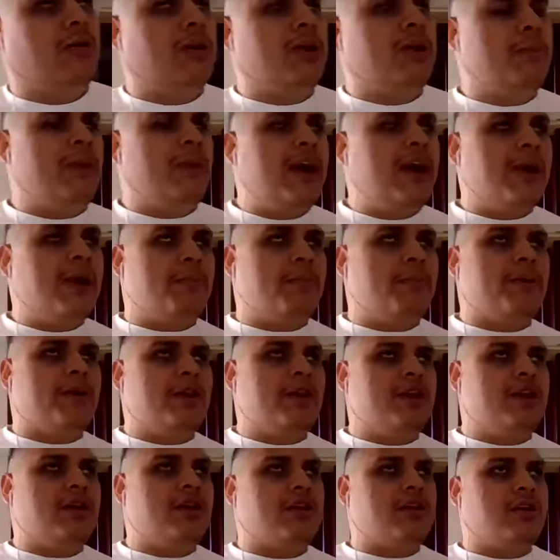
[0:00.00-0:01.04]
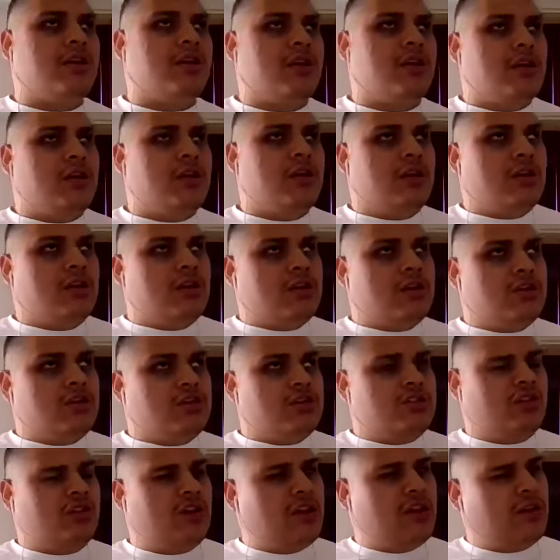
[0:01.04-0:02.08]
in my opinion,
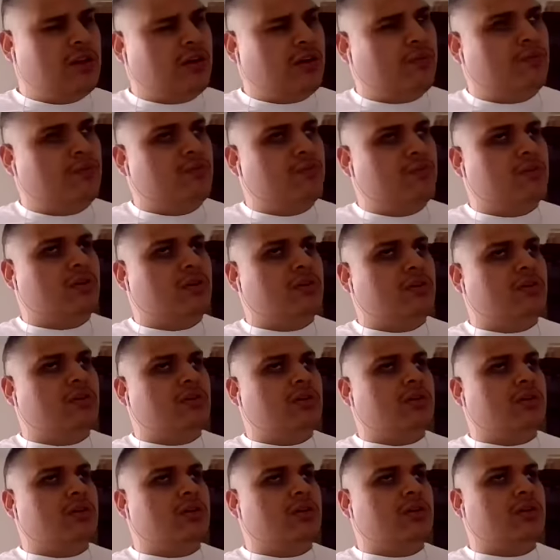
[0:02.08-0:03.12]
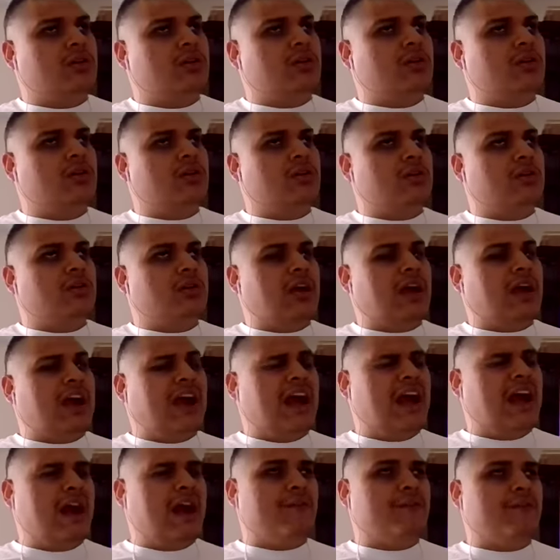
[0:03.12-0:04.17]
should either
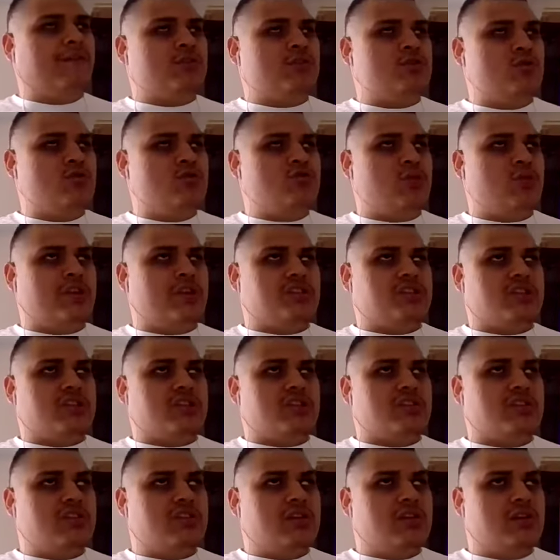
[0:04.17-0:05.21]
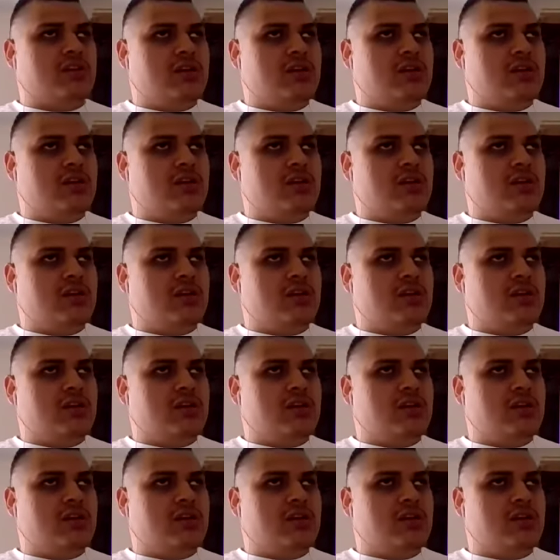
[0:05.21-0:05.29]
have two choices.